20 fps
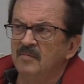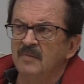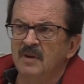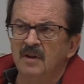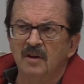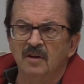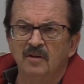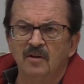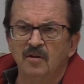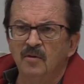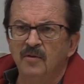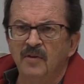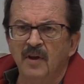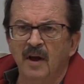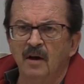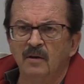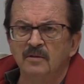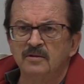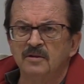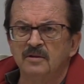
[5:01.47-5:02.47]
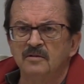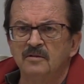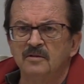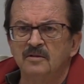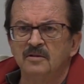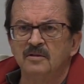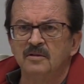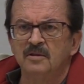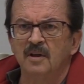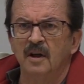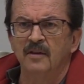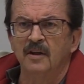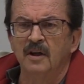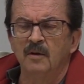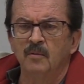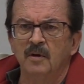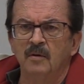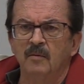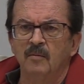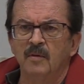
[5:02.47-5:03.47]
in the 2000s, I
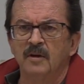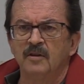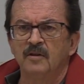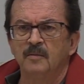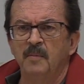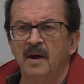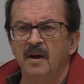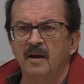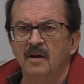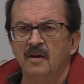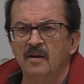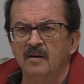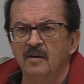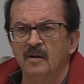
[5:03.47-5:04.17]
think we expanded to